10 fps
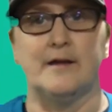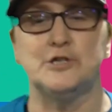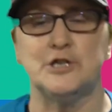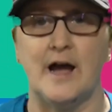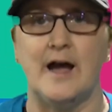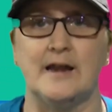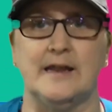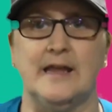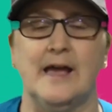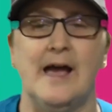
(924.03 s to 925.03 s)

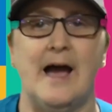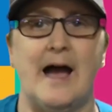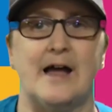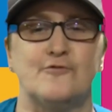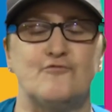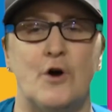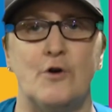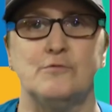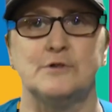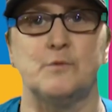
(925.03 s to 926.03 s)
Charlie and Rose.